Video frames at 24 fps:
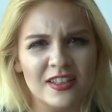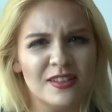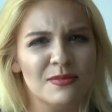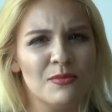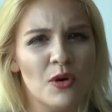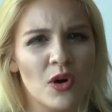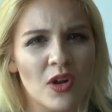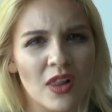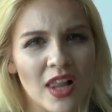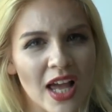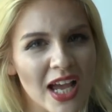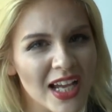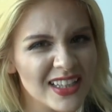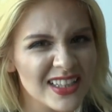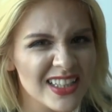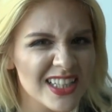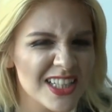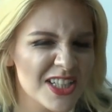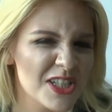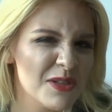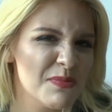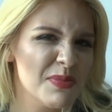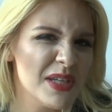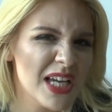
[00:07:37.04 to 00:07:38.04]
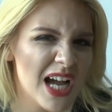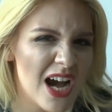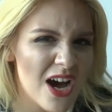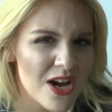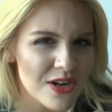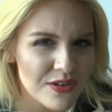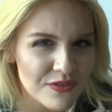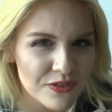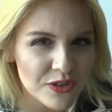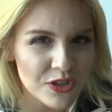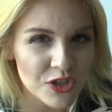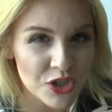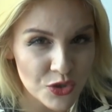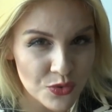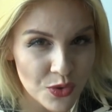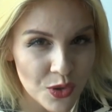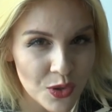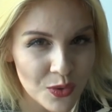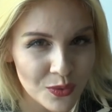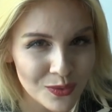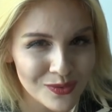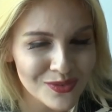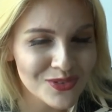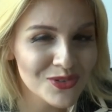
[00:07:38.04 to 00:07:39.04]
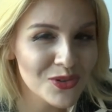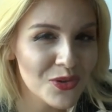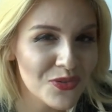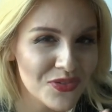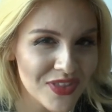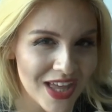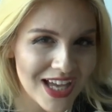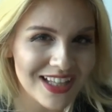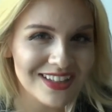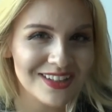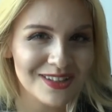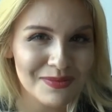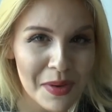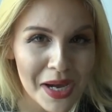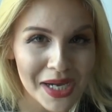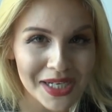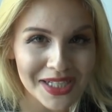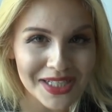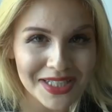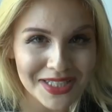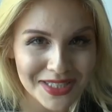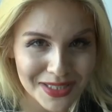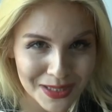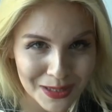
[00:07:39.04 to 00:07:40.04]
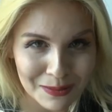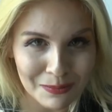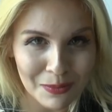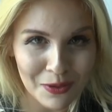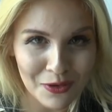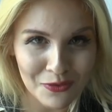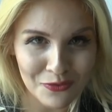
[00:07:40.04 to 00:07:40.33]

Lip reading: it's more likely to be out of control. So that's my tip